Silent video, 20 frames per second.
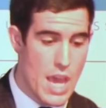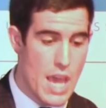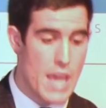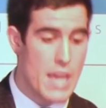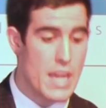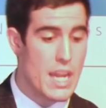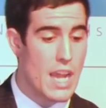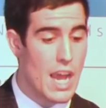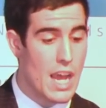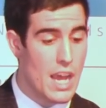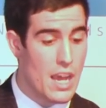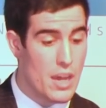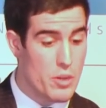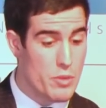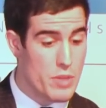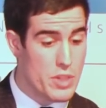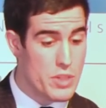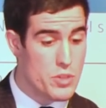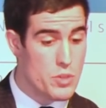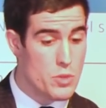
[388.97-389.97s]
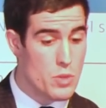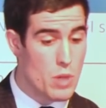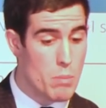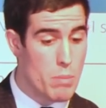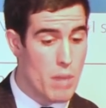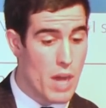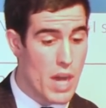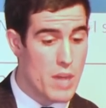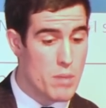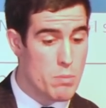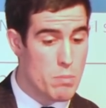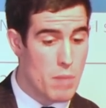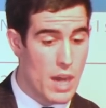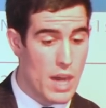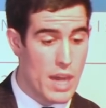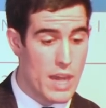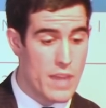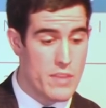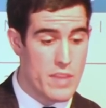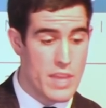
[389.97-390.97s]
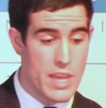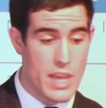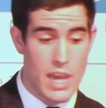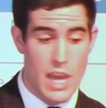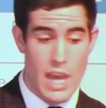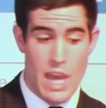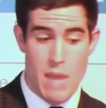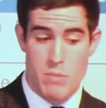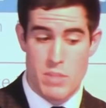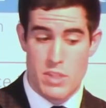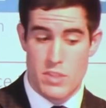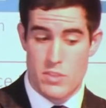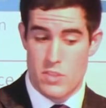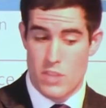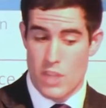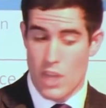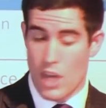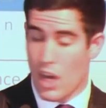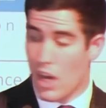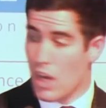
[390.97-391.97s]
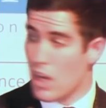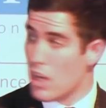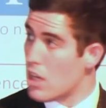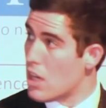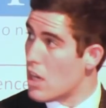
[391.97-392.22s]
it agreed to abide by the MTCR